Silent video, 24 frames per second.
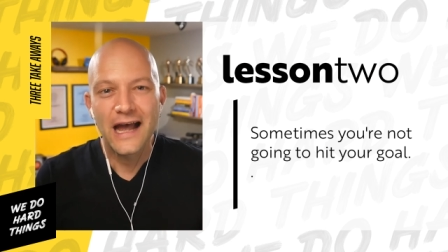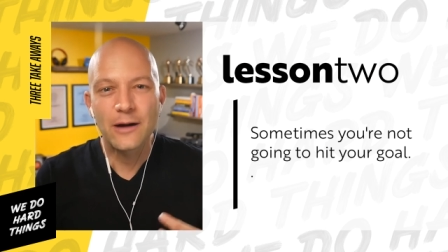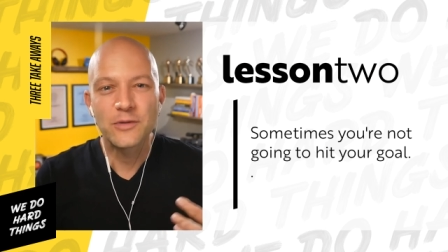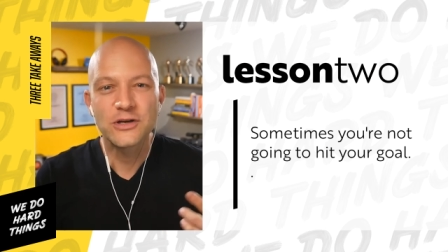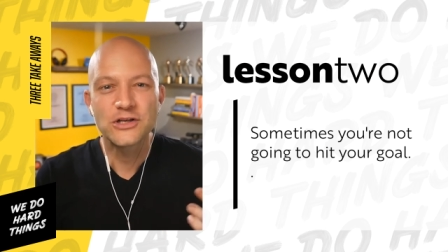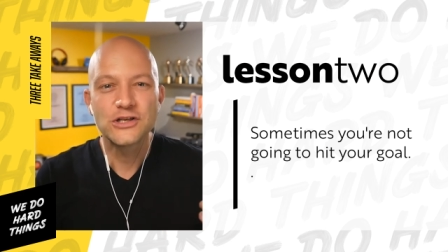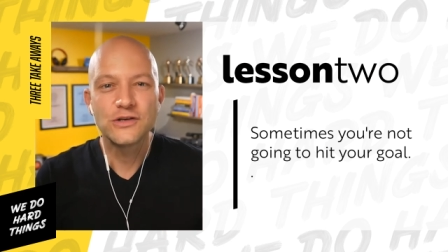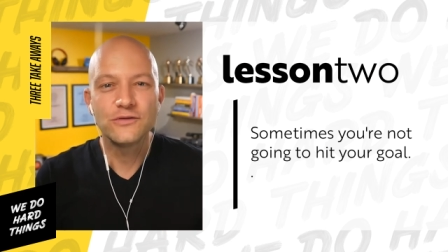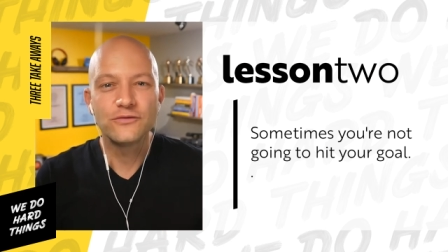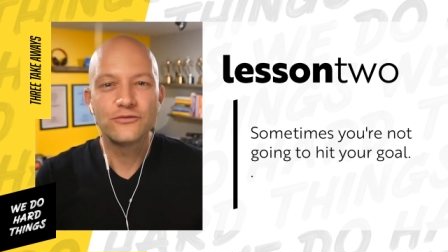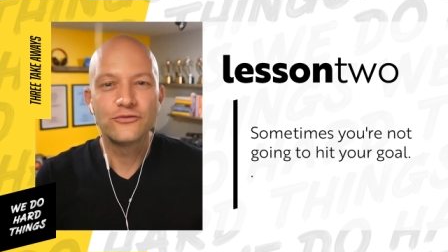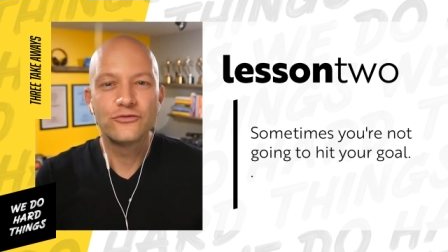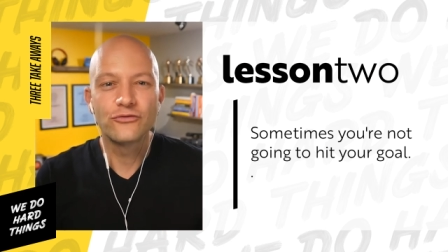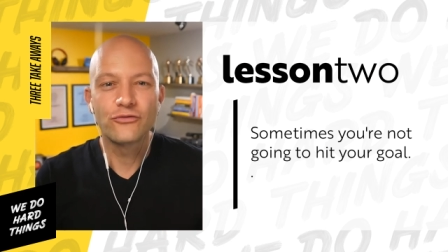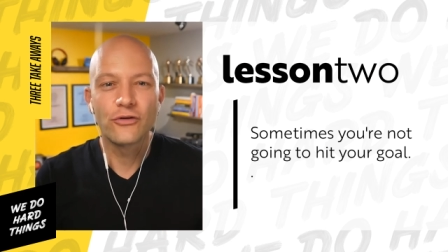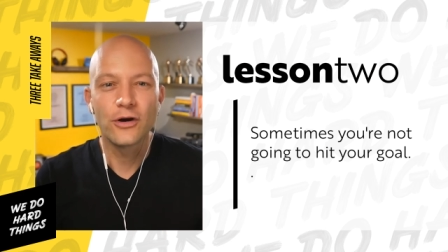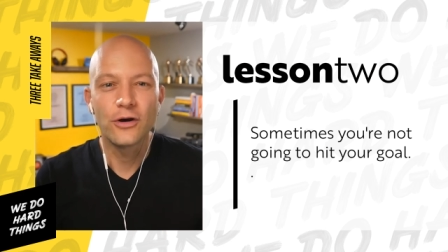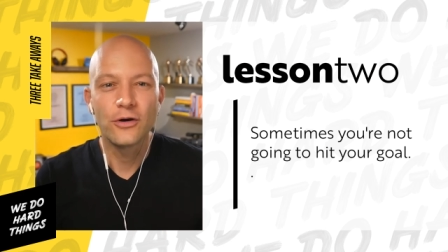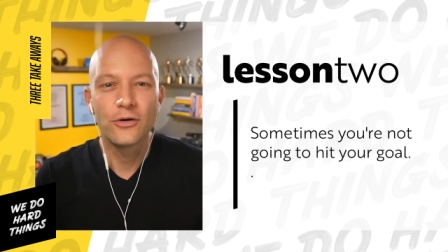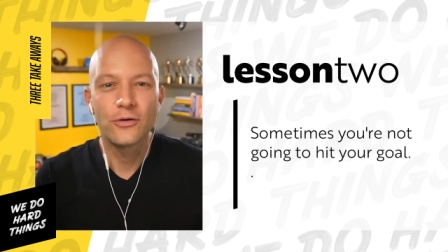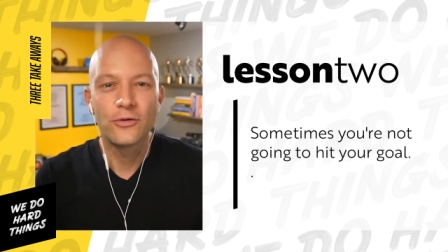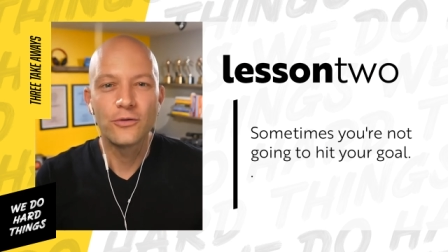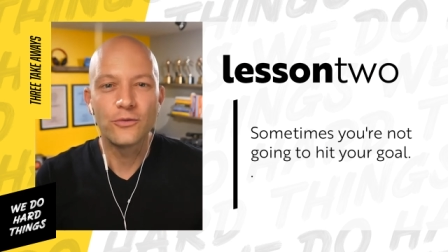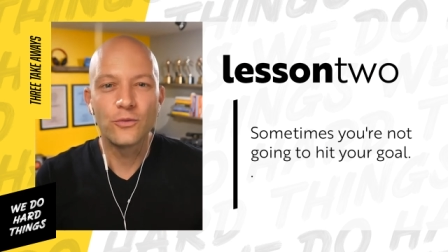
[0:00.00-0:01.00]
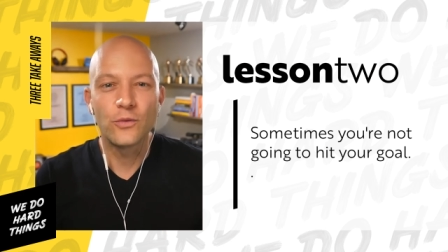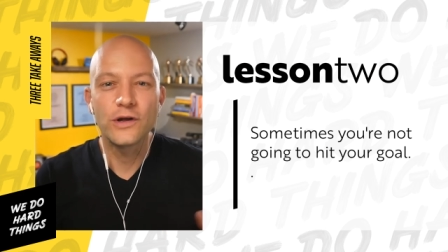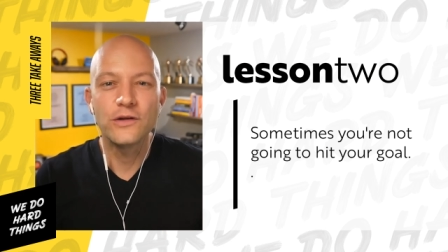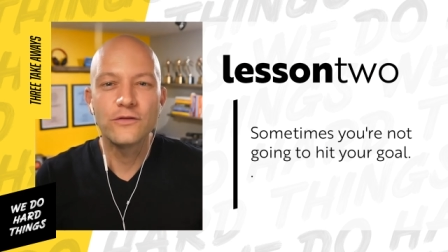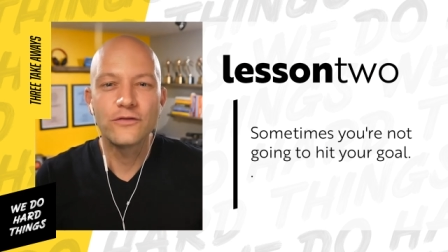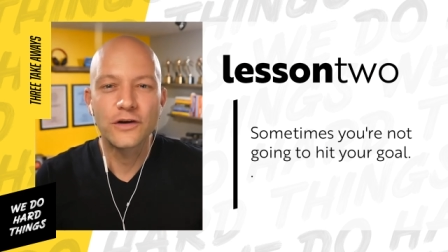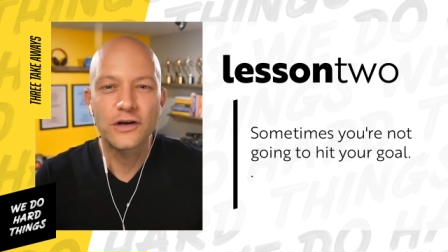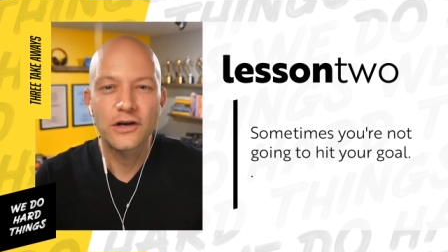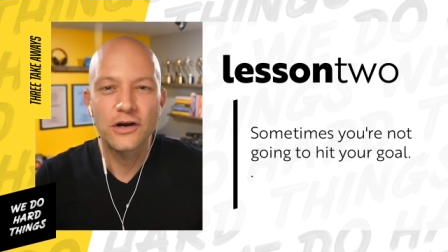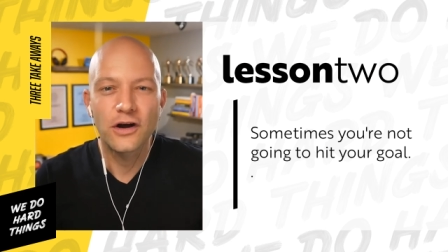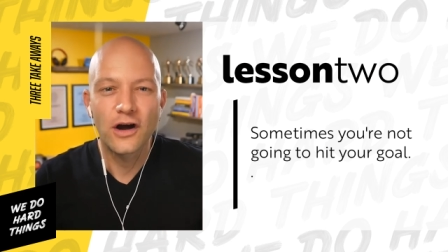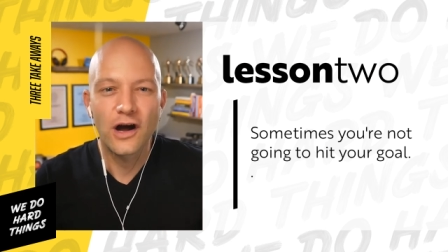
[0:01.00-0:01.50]
how much you've grown, what
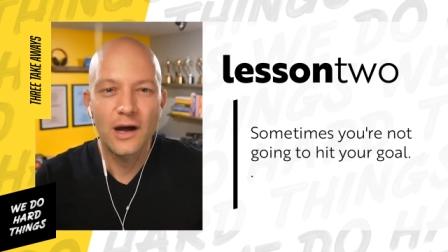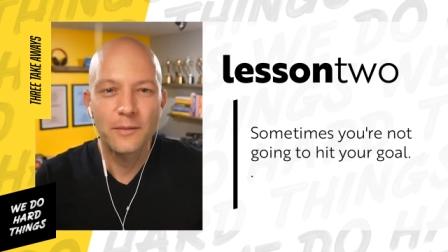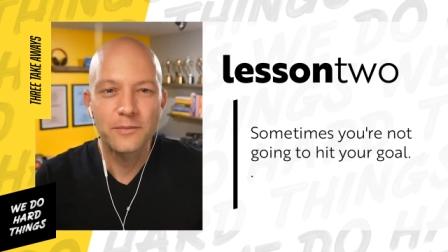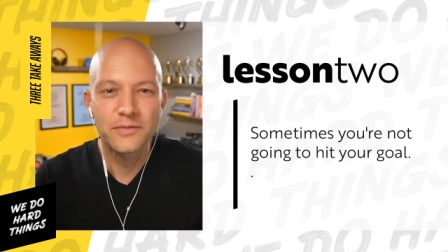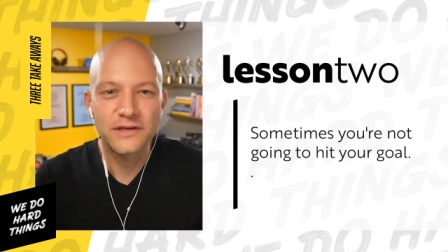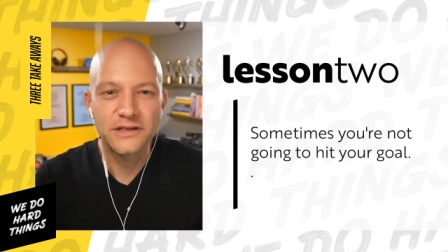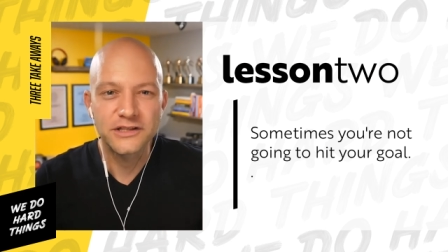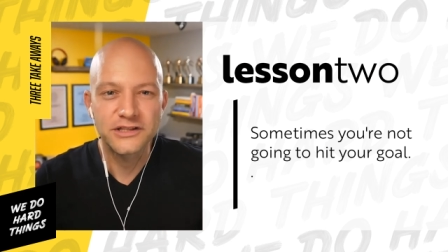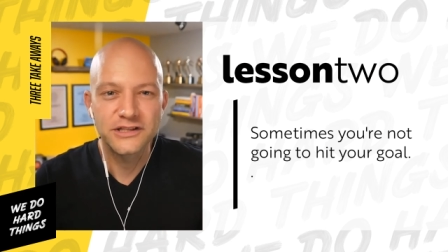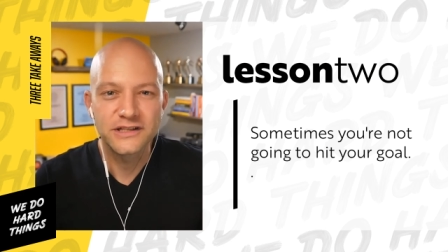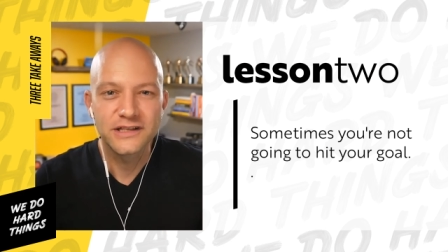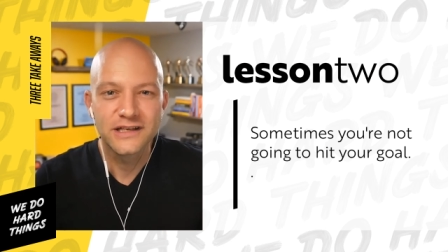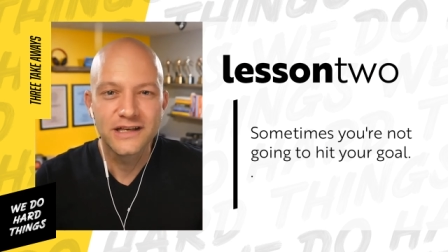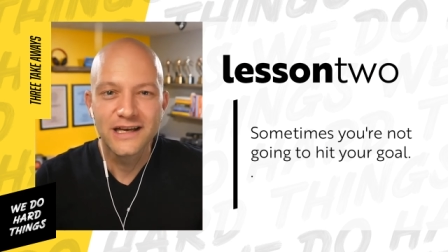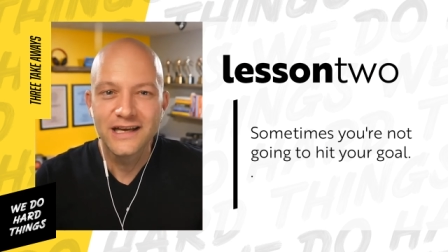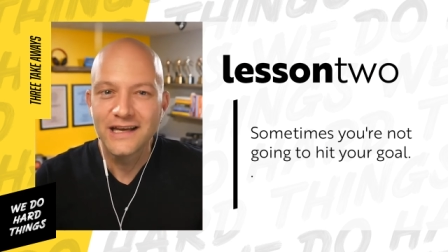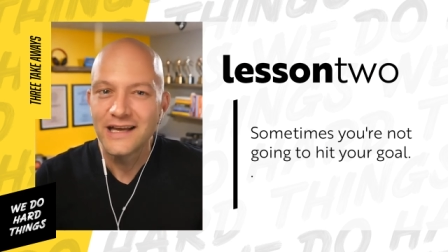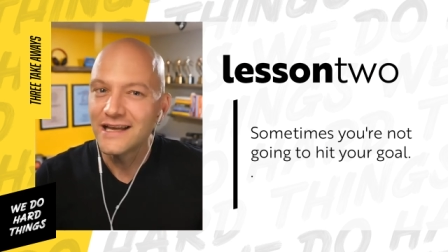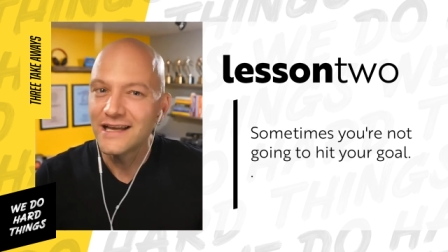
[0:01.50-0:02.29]
you've accomplished.